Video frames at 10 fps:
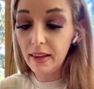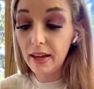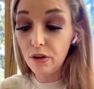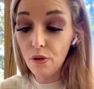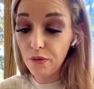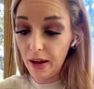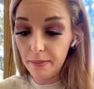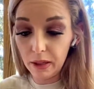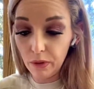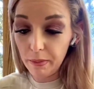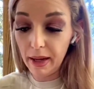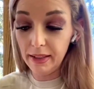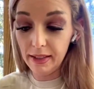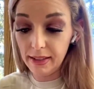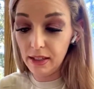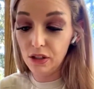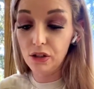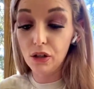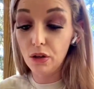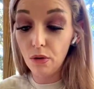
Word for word: Like your family, we made decisions to